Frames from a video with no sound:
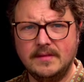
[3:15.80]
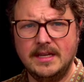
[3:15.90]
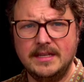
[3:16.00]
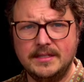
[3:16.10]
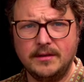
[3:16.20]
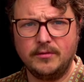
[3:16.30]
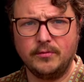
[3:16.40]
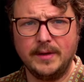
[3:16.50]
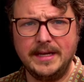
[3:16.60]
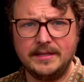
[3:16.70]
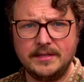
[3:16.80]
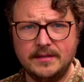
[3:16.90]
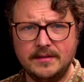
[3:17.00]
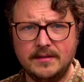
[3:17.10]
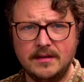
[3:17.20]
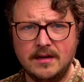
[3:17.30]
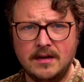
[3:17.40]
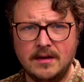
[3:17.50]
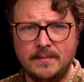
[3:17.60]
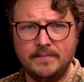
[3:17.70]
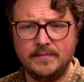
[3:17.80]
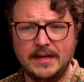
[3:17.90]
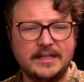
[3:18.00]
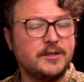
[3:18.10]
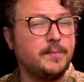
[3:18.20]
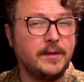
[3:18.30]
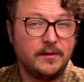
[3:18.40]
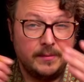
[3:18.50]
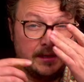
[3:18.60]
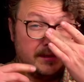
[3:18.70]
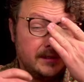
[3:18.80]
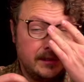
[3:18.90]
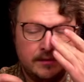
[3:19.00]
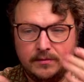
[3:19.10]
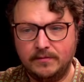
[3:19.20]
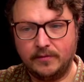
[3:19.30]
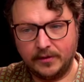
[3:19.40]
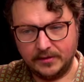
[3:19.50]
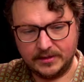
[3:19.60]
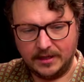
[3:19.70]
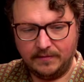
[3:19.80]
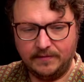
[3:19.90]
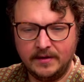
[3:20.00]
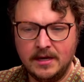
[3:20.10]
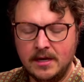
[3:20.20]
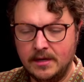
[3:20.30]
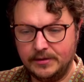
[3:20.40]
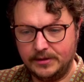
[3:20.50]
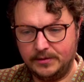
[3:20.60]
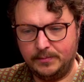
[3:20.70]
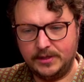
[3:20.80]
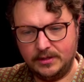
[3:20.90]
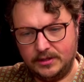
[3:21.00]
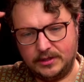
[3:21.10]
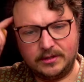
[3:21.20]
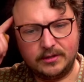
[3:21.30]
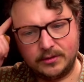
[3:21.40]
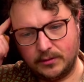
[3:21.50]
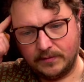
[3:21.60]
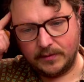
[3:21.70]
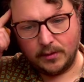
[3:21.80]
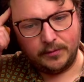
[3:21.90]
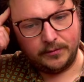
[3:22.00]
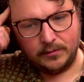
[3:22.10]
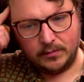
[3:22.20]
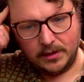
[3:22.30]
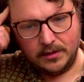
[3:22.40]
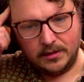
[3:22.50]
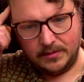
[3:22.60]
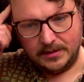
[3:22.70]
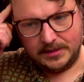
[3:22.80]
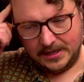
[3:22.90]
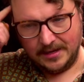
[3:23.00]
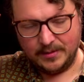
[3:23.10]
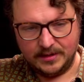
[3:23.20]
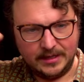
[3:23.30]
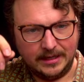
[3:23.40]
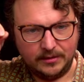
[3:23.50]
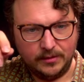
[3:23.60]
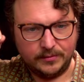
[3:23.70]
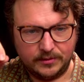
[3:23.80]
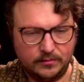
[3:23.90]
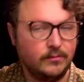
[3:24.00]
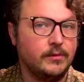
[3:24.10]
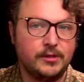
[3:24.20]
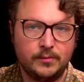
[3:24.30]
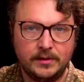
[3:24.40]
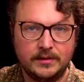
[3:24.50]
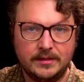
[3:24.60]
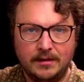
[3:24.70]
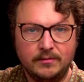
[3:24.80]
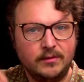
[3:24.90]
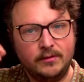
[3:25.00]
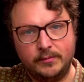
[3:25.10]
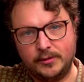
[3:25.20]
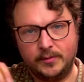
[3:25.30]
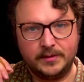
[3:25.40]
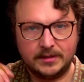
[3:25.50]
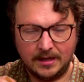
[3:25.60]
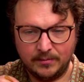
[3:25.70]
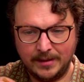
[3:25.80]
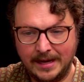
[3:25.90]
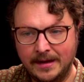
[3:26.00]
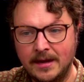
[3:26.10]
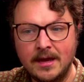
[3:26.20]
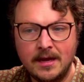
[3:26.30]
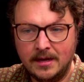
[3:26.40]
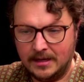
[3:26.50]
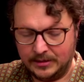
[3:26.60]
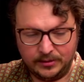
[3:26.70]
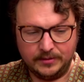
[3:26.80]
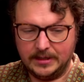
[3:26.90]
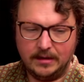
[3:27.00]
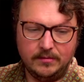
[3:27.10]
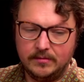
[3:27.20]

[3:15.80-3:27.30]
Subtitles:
is a great experiment to do for yourself, to just sort of go through one note at a time and take notes. Which ones sound good, which ones sound bad. And turns out,